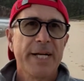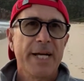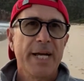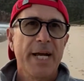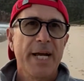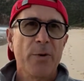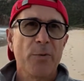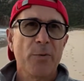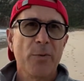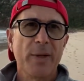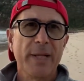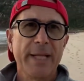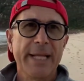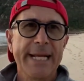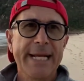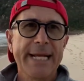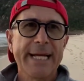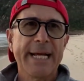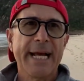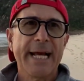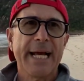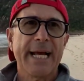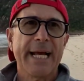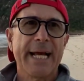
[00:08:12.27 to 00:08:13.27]
it will
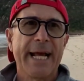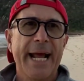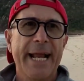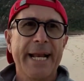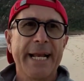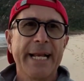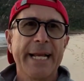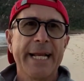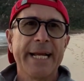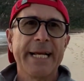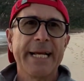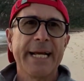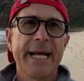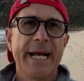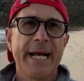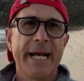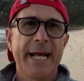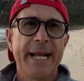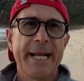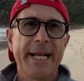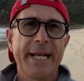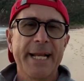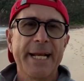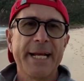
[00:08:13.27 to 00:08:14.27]
linger and linger
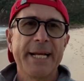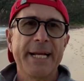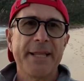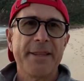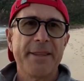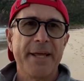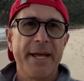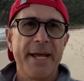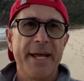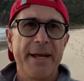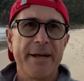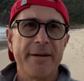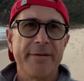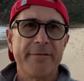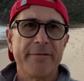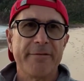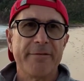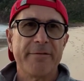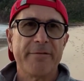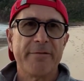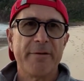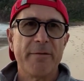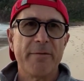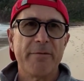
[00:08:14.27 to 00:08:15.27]
and linger there
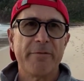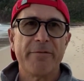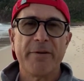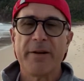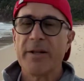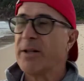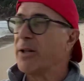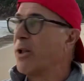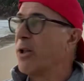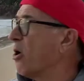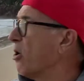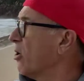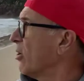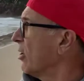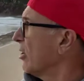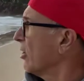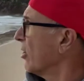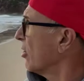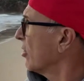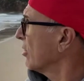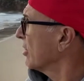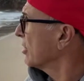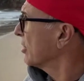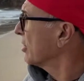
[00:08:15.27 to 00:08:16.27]
for a long,
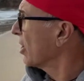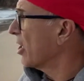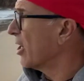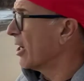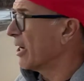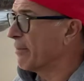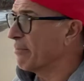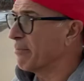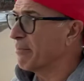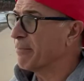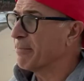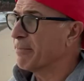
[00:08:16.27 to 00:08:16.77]
long time.